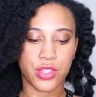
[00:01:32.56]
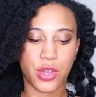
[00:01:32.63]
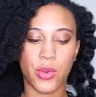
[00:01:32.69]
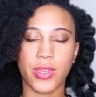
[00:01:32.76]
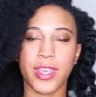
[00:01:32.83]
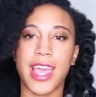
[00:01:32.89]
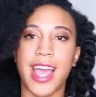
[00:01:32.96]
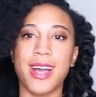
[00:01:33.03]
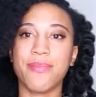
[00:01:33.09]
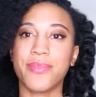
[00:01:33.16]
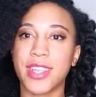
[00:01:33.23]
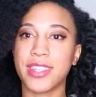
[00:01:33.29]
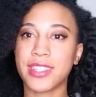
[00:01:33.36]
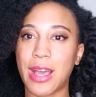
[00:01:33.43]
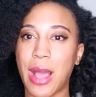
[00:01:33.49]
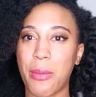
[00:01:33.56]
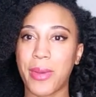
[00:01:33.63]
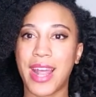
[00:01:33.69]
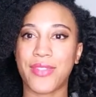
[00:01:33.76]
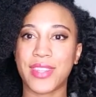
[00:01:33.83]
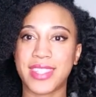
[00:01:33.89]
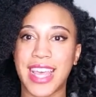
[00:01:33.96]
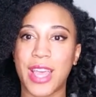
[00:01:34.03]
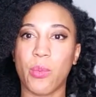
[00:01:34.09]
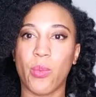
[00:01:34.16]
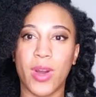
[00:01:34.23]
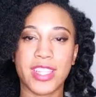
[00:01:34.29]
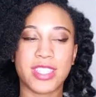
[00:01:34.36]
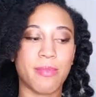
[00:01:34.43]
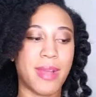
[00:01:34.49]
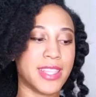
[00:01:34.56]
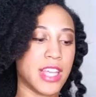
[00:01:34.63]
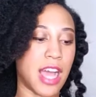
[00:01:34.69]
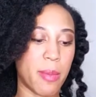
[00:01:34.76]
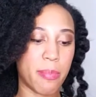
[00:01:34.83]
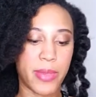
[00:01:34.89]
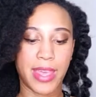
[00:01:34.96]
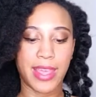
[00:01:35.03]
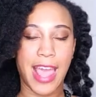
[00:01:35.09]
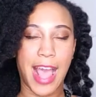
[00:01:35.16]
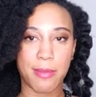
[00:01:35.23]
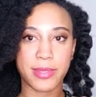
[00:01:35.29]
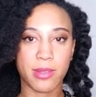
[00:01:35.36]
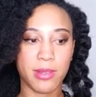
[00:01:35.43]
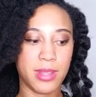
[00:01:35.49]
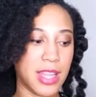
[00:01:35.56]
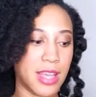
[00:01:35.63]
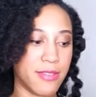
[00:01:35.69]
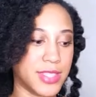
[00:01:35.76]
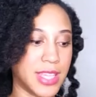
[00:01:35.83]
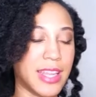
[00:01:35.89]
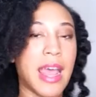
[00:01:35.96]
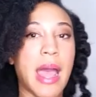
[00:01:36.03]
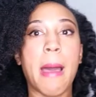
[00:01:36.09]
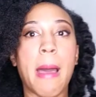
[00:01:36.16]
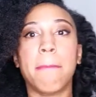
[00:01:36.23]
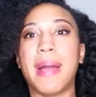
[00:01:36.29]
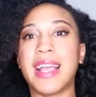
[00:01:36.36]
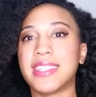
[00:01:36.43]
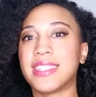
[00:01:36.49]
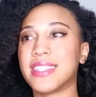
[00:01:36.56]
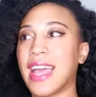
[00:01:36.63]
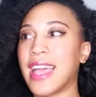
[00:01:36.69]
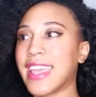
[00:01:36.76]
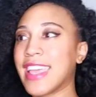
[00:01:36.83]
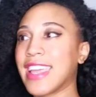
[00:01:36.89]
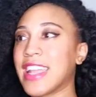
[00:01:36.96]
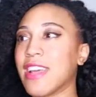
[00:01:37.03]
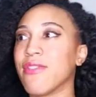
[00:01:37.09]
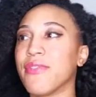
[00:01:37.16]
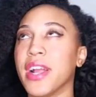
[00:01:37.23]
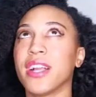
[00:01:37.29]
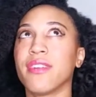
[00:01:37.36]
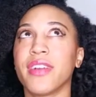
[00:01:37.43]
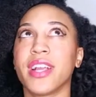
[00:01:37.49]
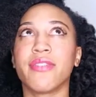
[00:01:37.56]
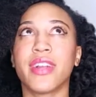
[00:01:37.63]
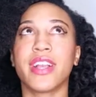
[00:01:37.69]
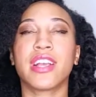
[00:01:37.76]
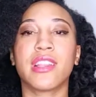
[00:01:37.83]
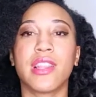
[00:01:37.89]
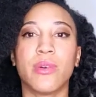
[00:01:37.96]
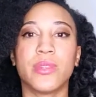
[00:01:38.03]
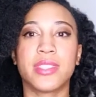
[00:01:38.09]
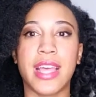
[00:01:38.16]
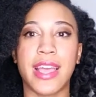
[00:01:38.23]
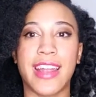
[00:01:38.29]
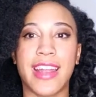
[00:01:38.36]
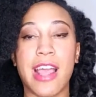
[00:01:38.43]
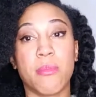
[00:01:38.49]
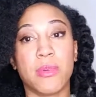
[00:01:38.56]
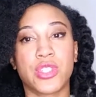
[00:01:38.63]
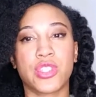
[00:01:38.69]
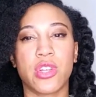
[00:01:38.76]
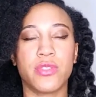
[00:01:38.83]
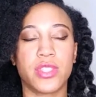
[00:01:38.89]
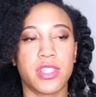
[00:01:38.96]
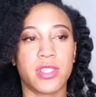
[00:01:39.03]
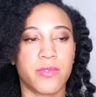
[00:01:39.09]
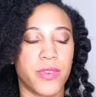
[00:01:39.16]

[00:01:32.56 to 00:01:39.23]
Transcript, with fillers: So yeah, this I would have to say was my top pick. Absolutely loved it. My second, very, very, very close second, I almost chose this